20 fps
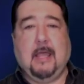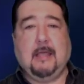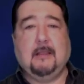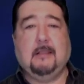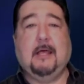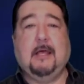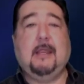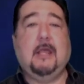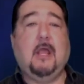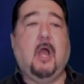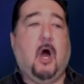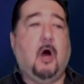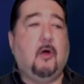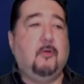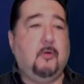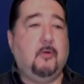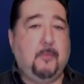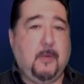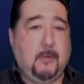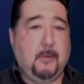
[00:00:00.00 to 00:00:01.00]
and letting
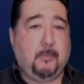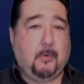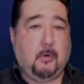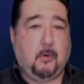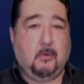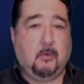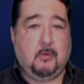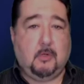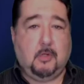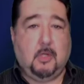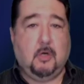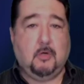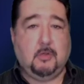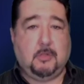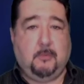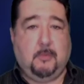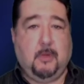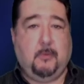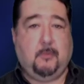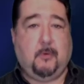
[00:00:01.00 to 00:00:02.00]
other people know
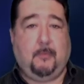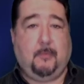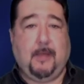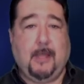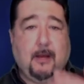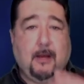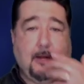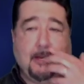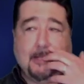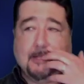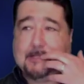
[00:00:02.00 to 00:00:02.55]
to be prepared.